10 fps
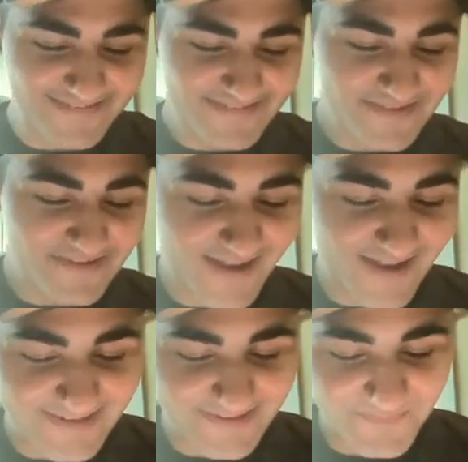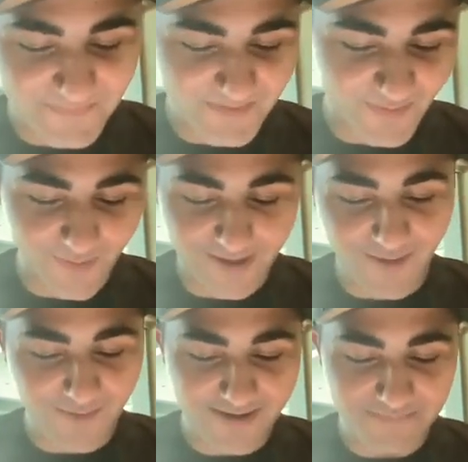it. When
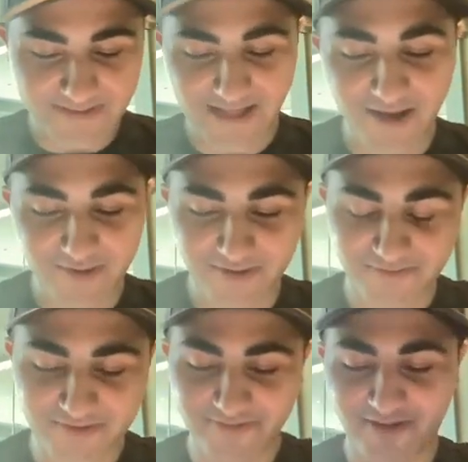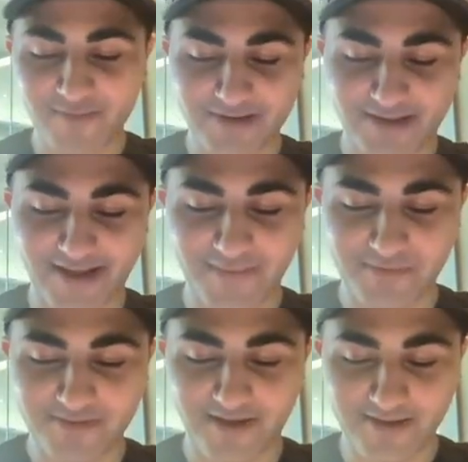I went up to Calgary for development
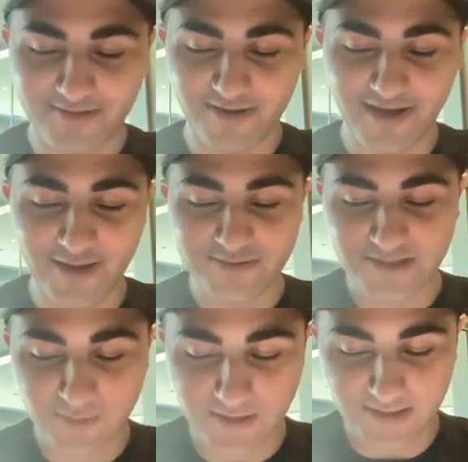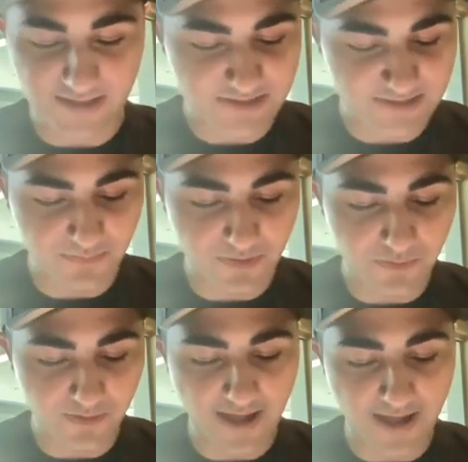camps, I saw how deep a connection the
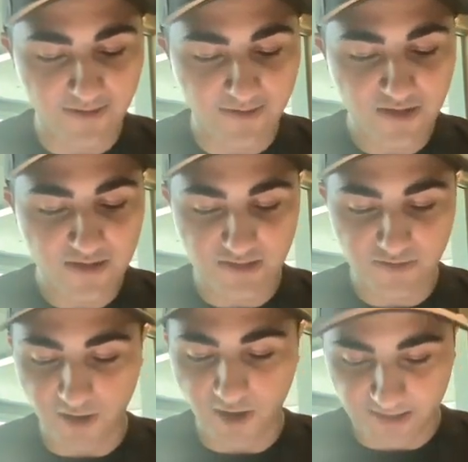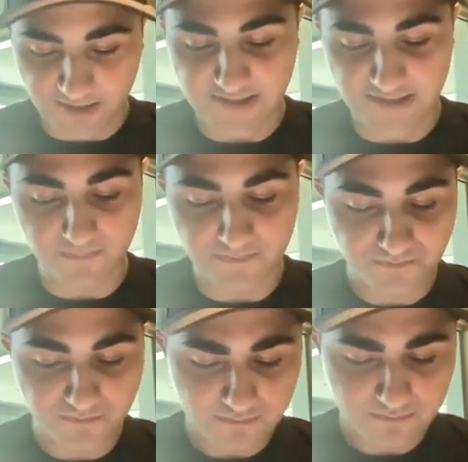people had to their hockey team,
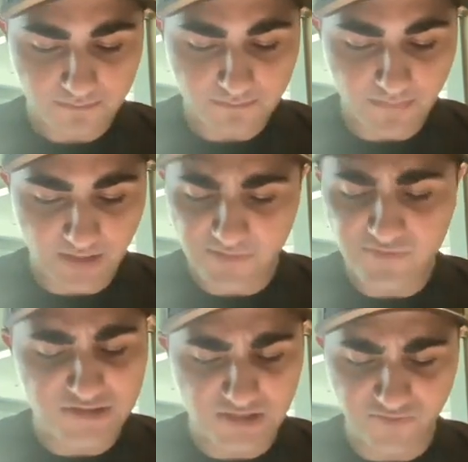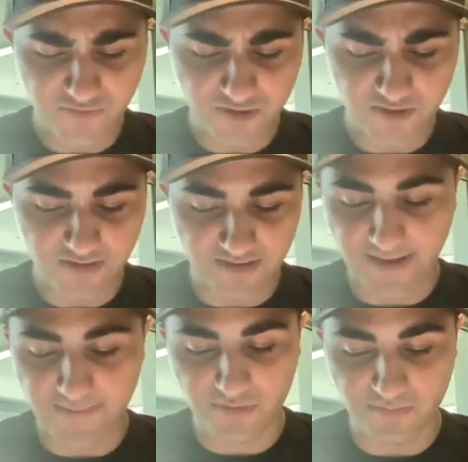even just for
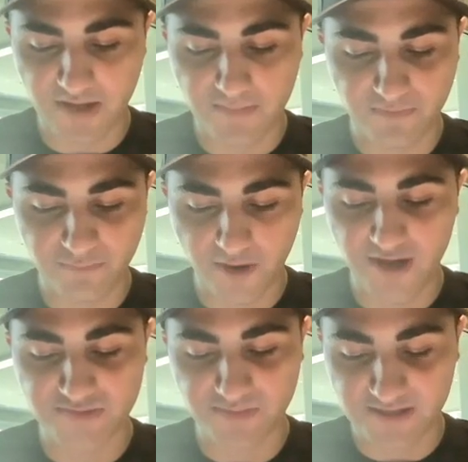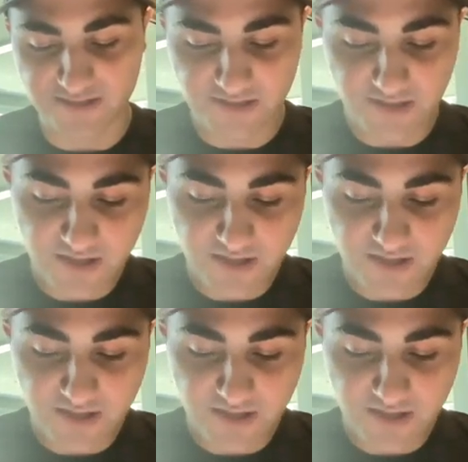games made up of prospects.